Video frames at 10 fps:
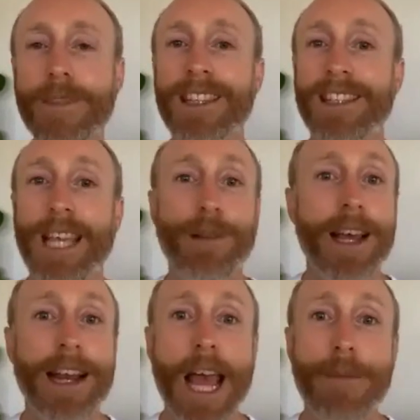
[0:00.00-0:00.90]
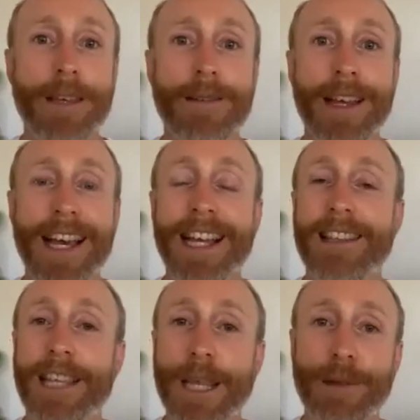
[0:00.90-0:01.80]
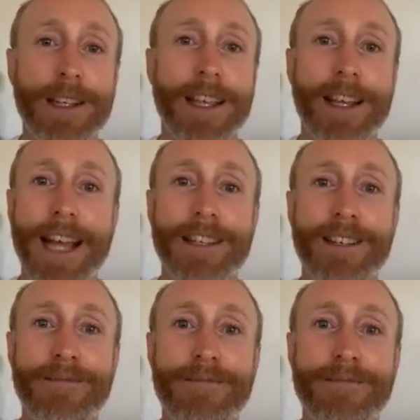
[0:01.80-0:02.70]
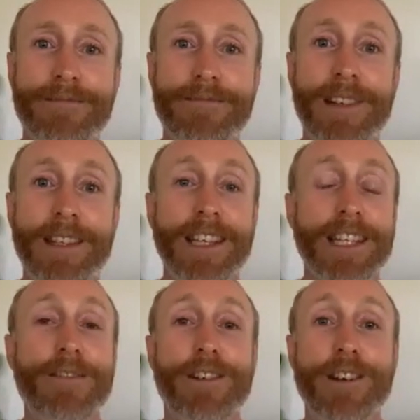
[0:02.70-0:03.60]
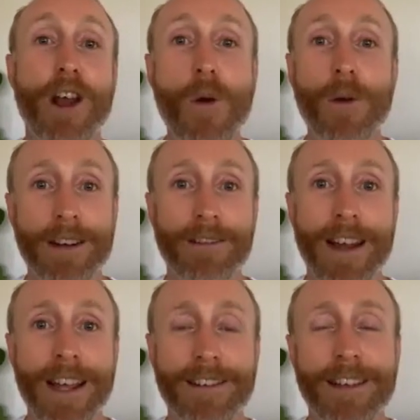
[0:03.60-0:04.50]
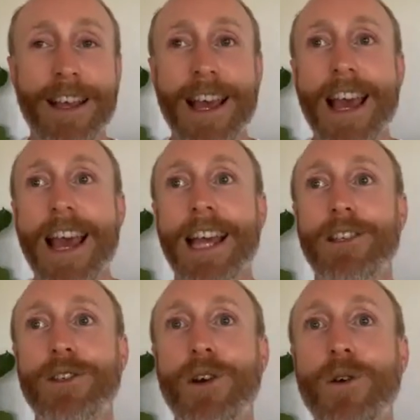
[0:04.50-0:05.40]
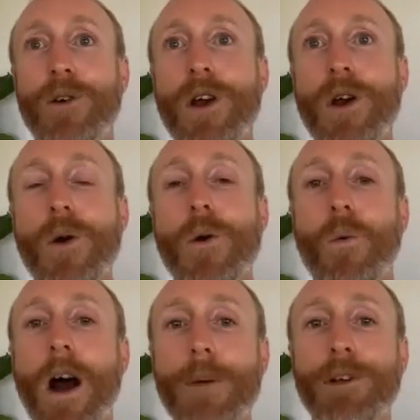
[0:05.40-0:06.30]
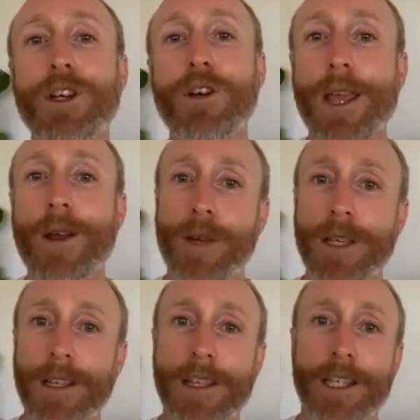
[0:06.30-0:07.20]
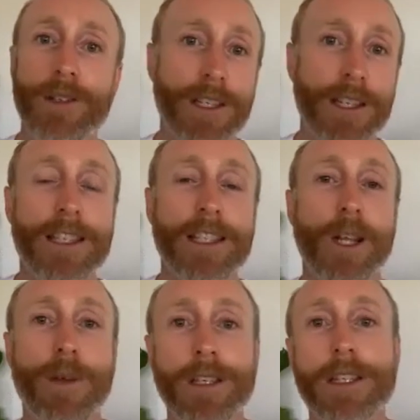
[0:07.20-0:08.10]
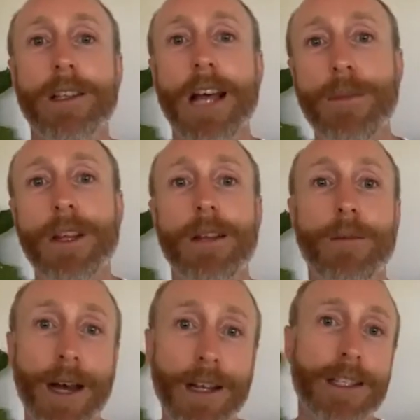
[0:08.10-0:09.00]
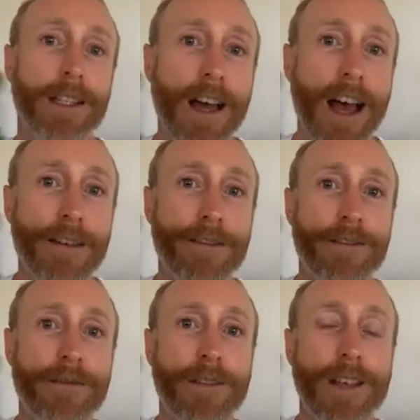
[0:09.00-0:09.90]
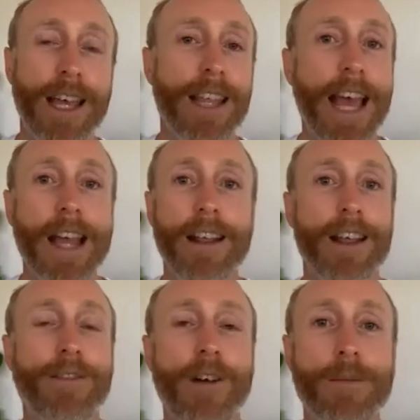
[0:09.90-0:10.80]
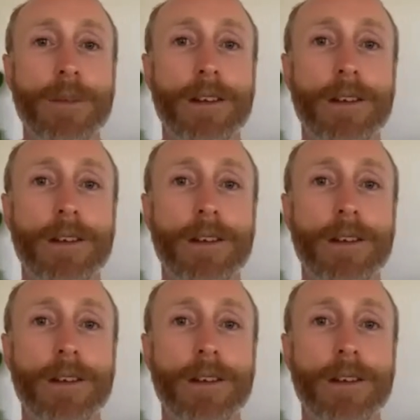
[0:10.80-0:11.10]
Deeply unhappy, deeply disconnected, doesn't even know it, right? And so why would you create your business and your success and your business alignment and abundance in life in that environment?